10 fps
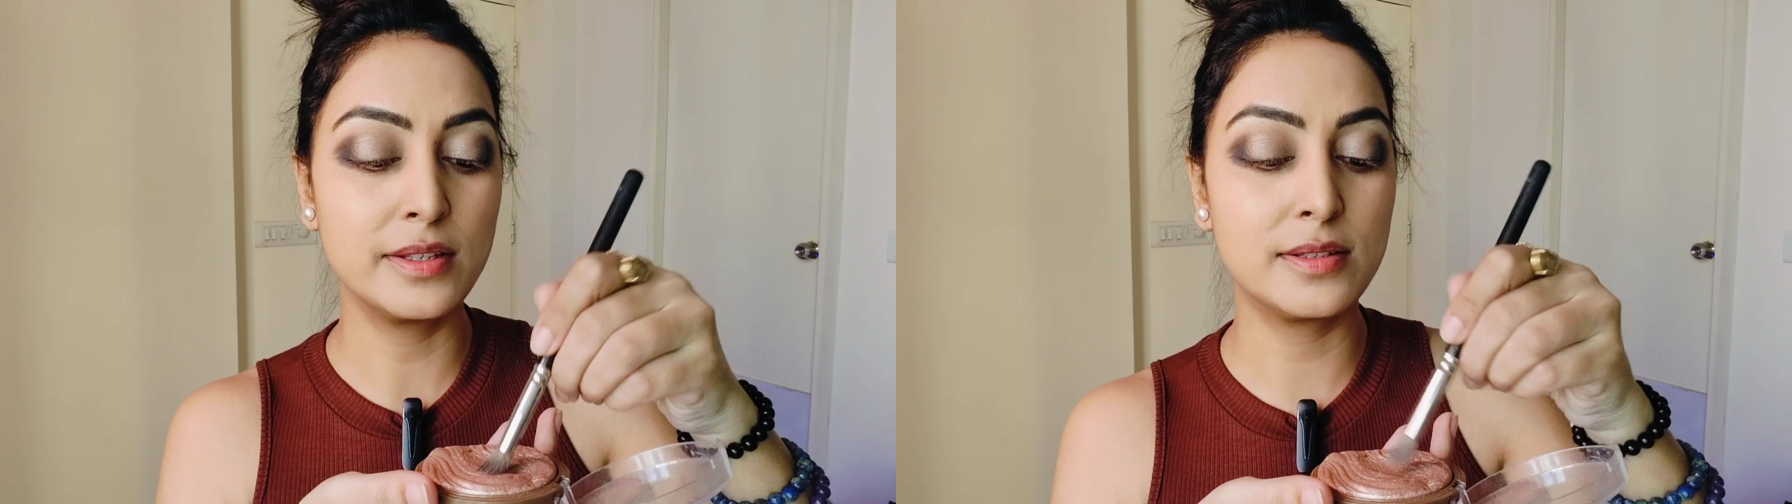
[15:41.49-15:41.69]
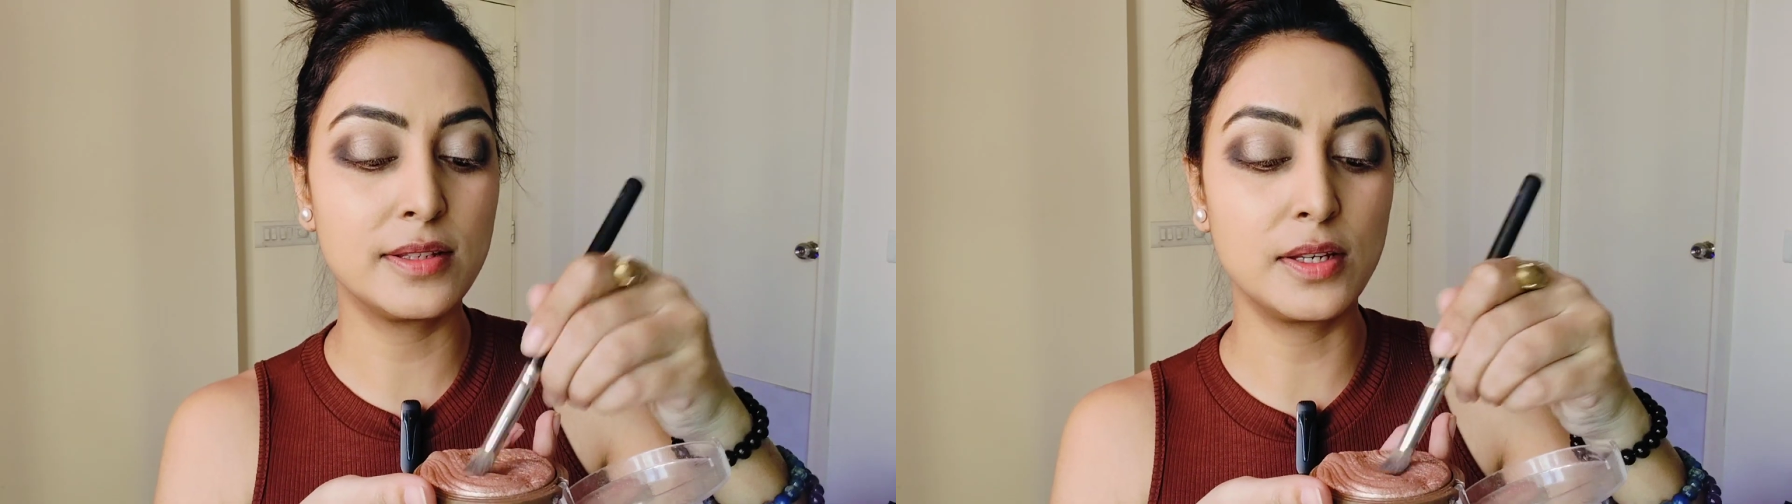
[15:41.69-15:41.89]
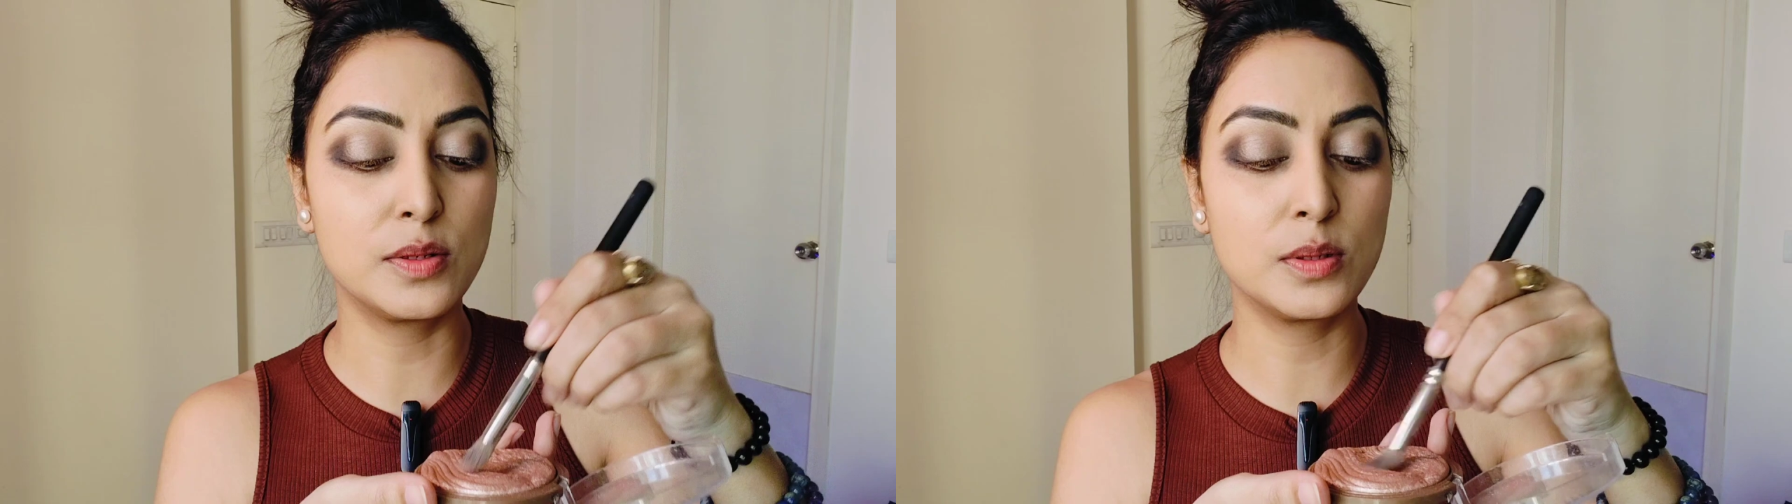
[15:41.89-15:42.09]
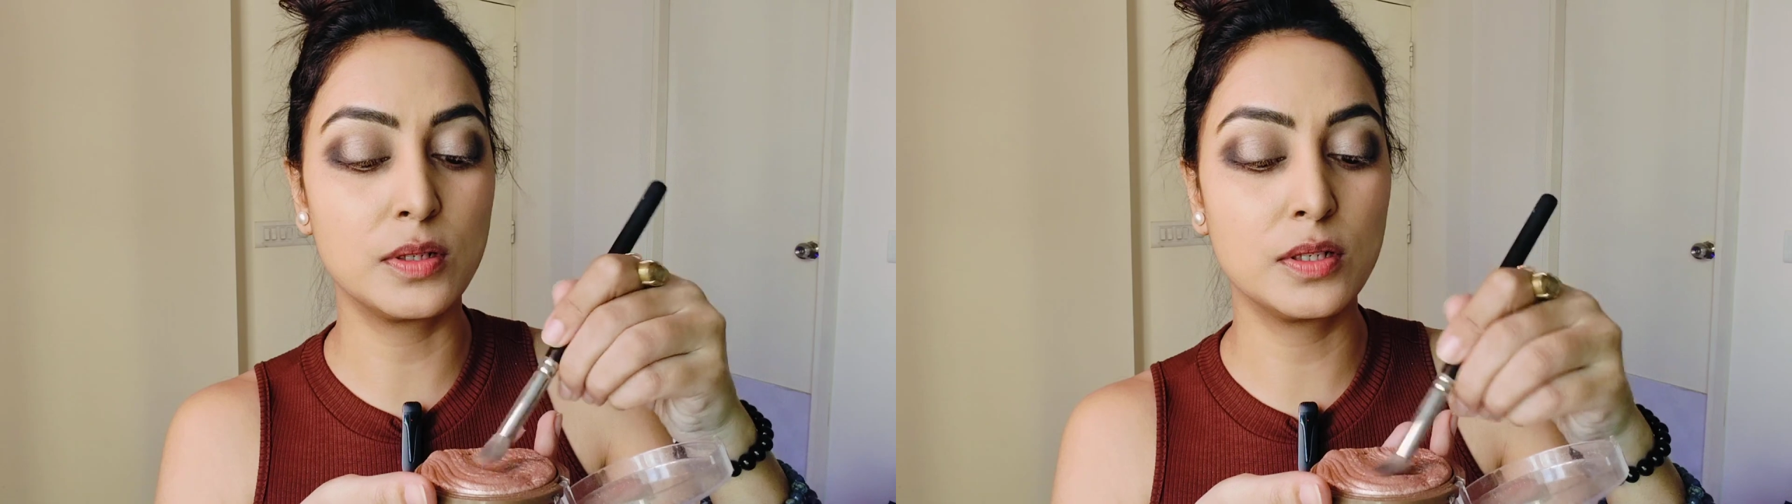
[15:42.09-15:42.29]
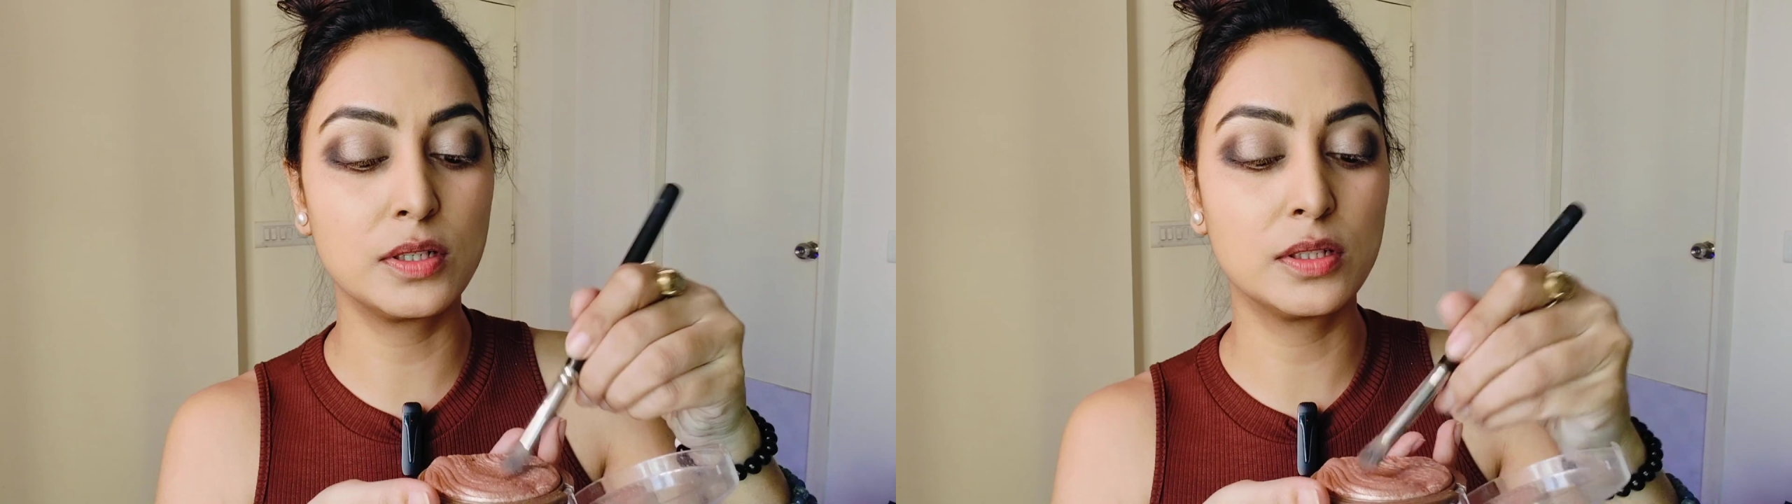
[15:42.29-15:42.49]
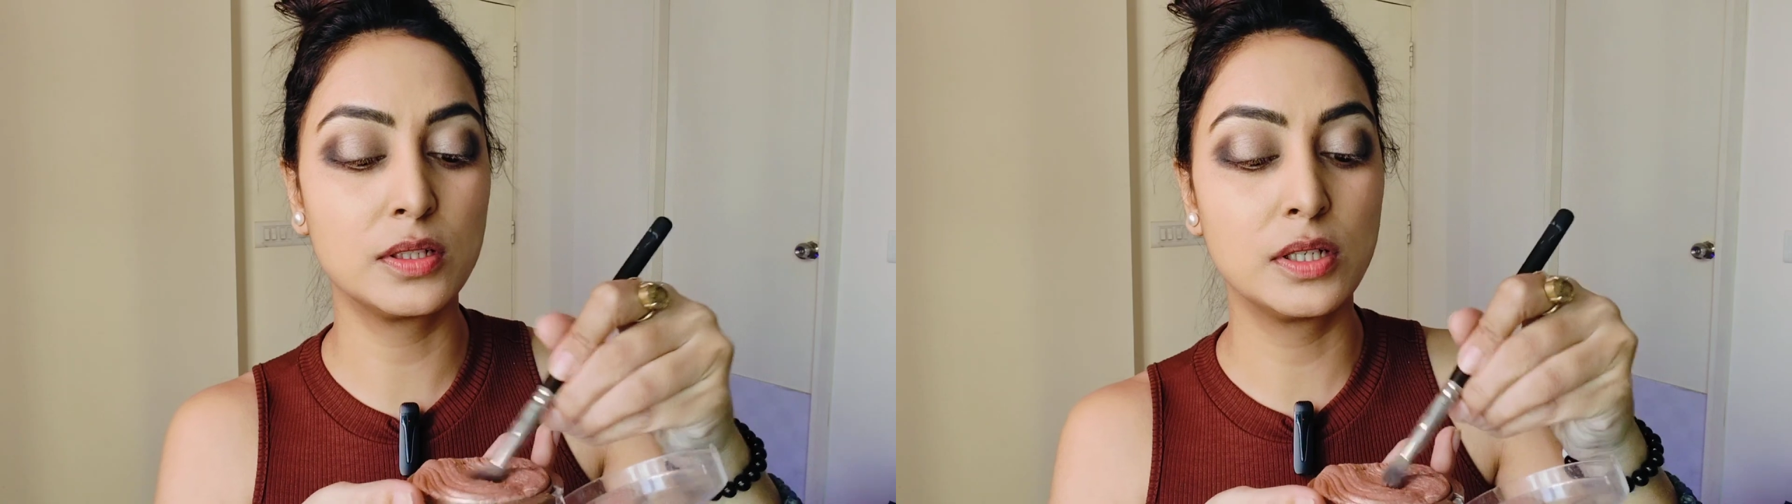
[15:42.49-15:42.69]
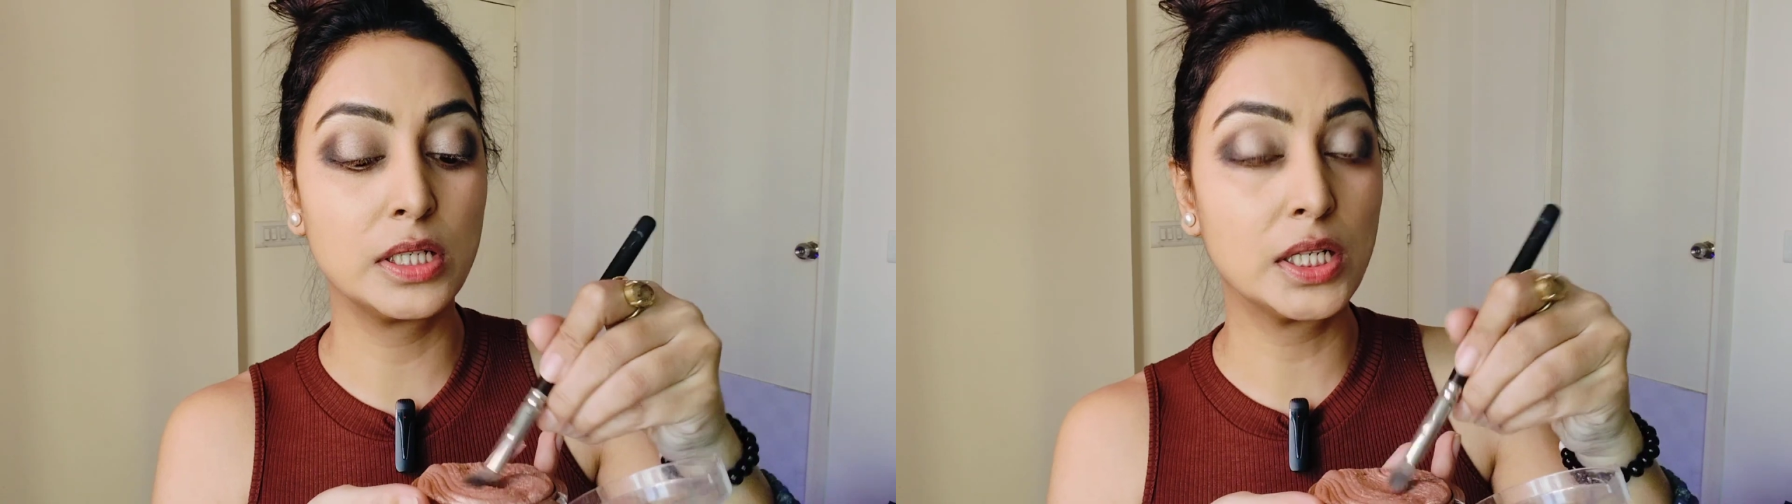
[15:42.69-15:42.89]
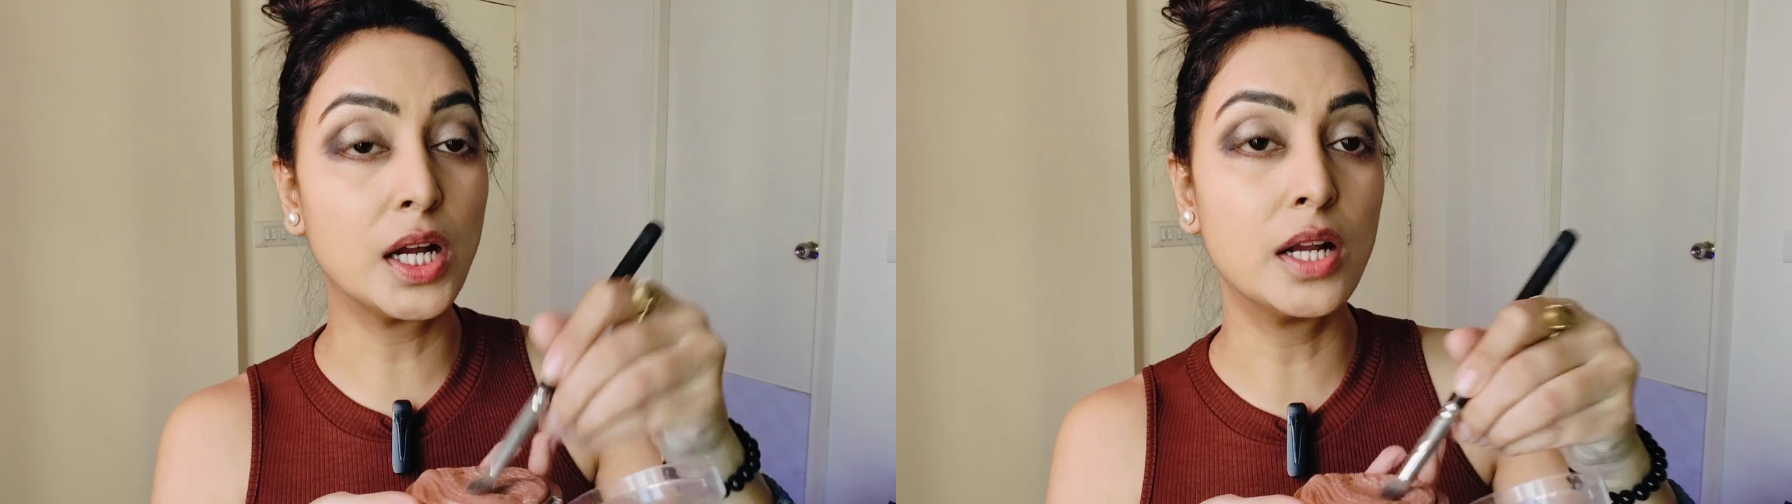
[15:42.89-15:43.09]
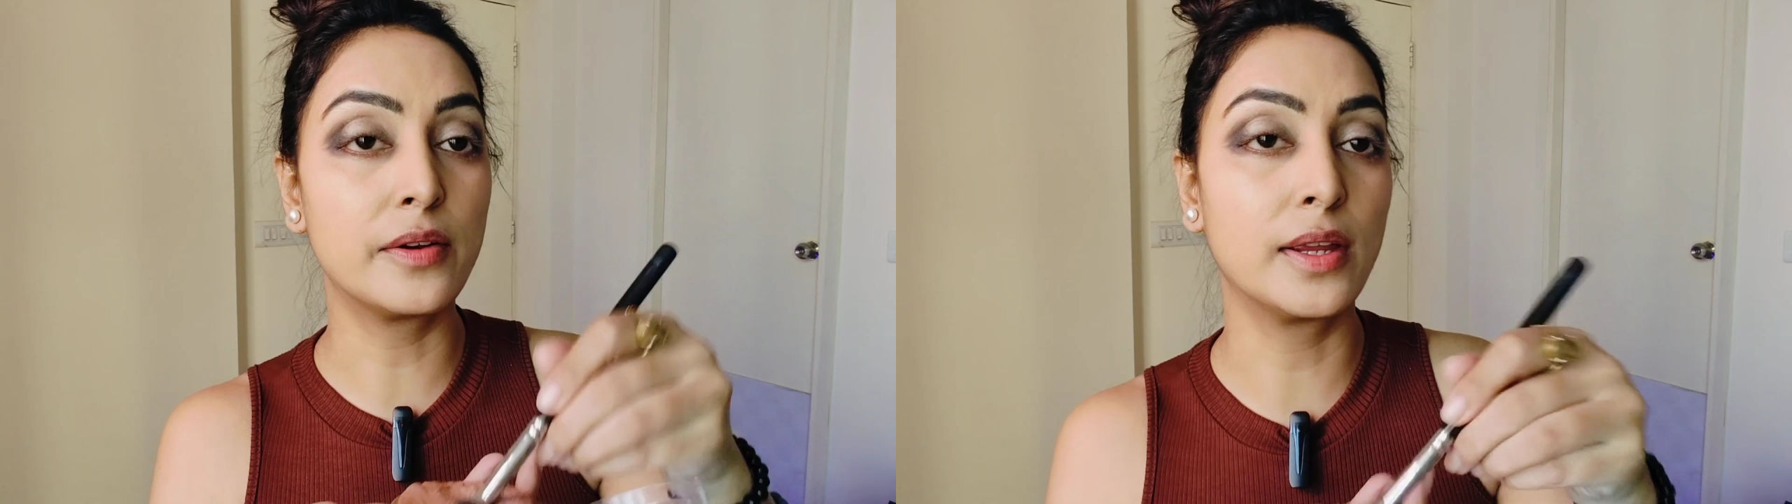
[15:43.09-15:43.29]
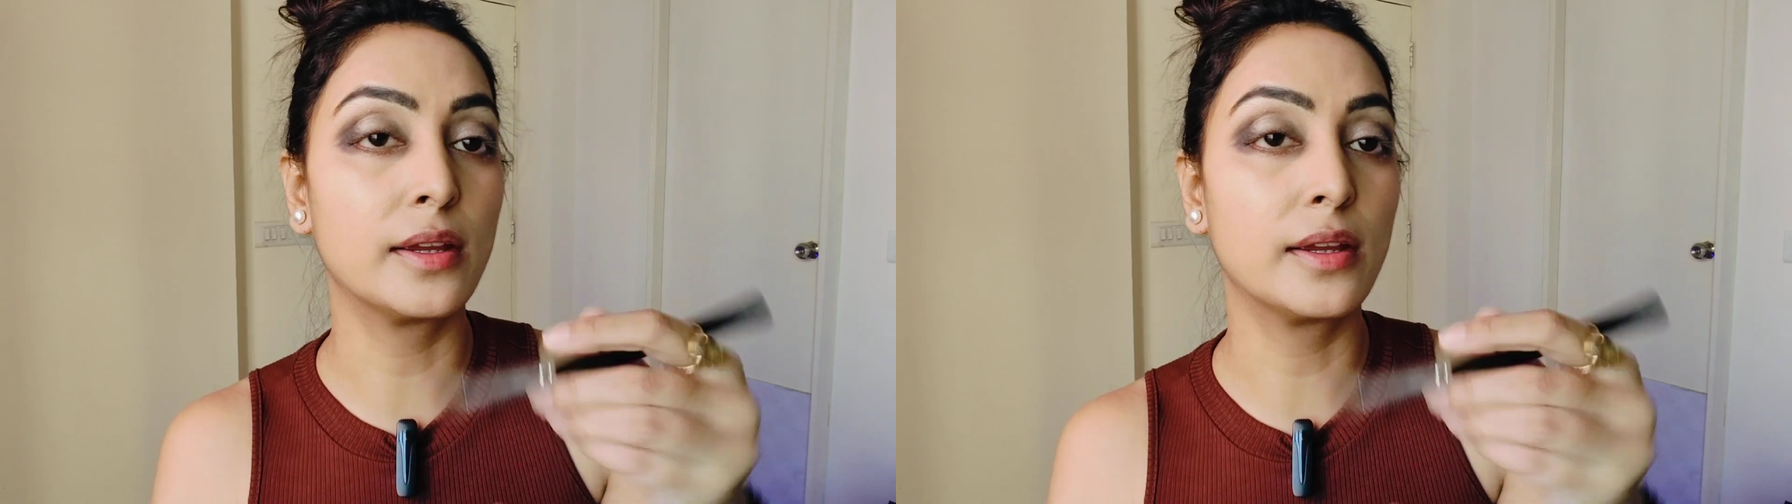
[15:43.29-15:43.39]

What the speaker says: central coloring